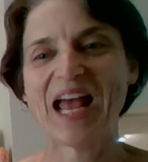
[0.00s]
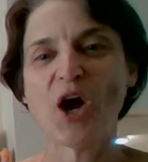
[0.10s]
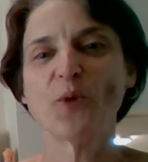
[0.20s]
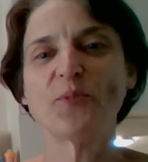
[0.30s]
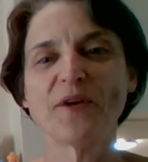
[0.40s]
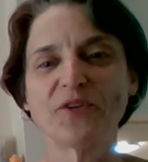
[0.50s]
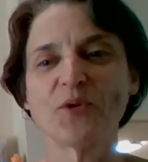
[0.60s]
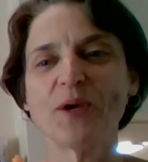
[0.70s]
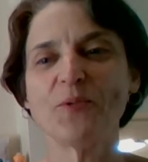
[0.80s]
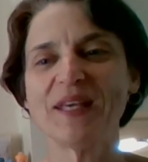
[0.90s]
Hope you have a
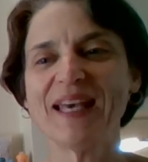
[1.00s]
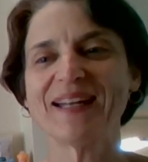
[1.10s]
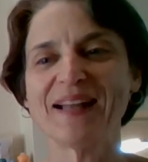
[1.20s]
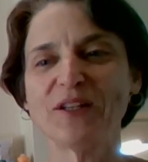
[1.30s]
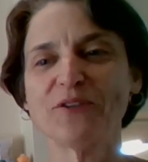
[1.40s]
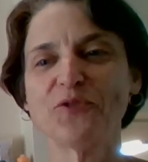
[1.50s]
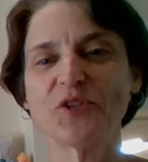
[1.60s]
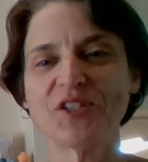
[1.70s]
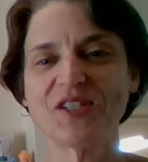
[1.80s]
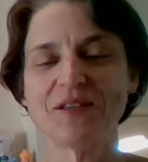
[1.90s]
great weekend. I look
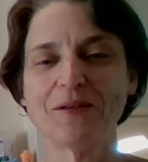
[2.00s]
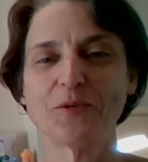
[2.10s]
forward to seeing